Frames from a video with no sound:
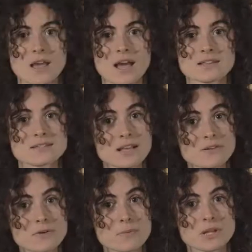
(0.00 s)
And
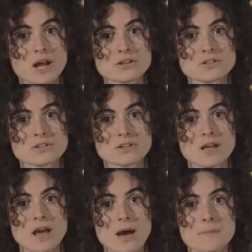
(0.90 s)
self-reproduction
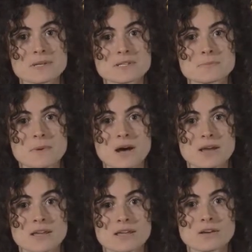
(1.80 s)
happens
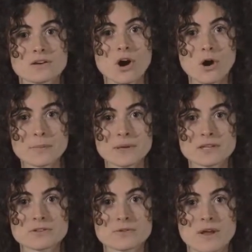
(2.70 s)
by
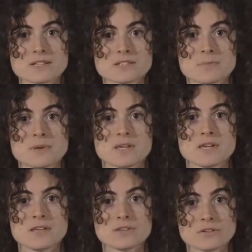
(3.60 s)
copying the recipe
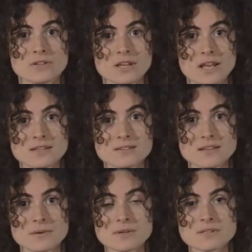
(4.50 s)
in the DNA
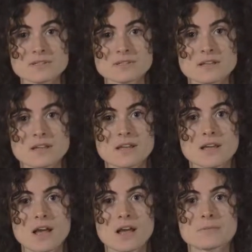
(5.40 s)
sequence
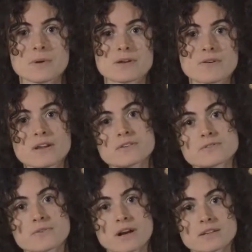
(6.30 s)
and by
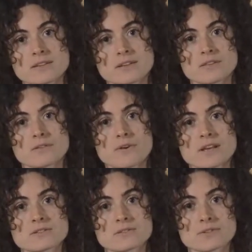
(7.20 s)
reconstructing the
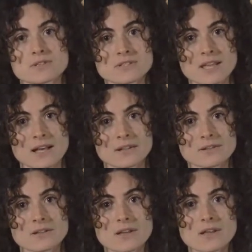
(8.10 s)
rest of the
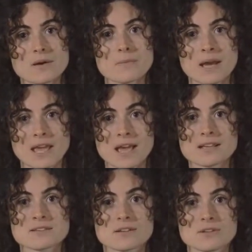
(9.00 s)
cell by
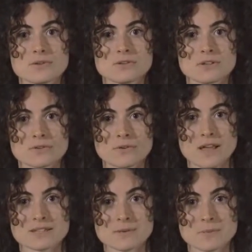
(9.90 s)
executing the
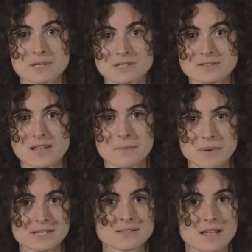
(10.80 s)
recipe step
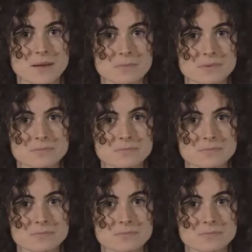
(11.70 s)
by step.